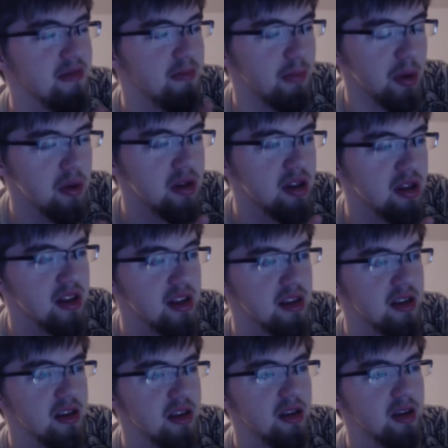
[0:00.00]
boost
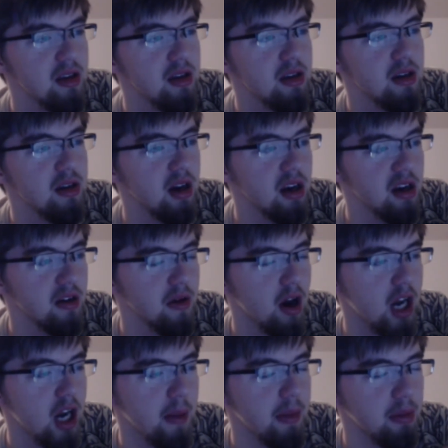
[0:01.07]
on
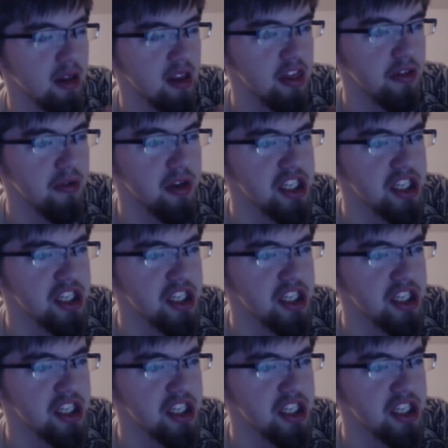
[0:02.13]
Omni plus 3.